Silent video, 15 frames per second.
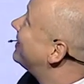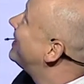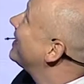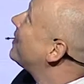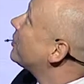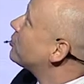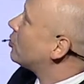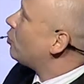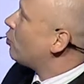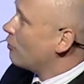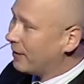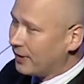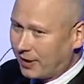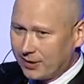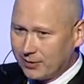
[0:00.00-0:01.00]
The Dutch
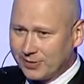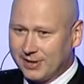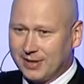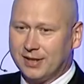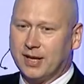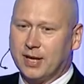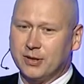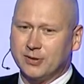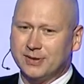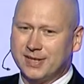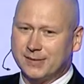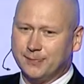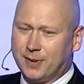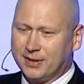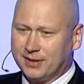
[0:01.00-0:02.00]
oven, I use
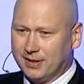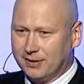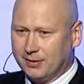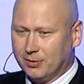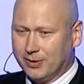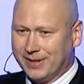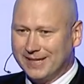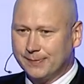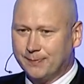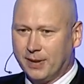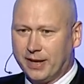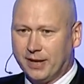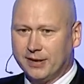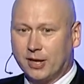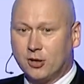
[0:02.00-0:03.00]
this pattern to
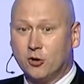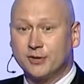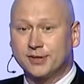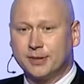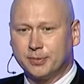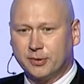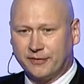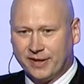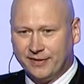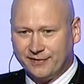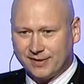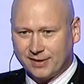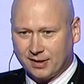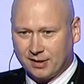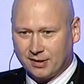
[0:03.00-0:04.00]
explain the concept of
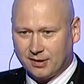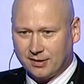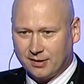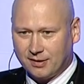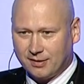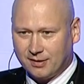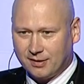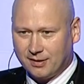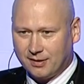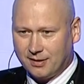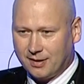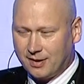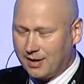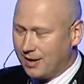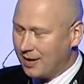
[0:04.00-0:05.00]
EAFS.
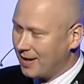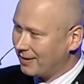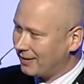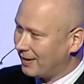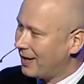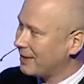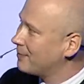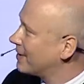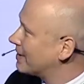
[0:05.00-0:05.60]
And let me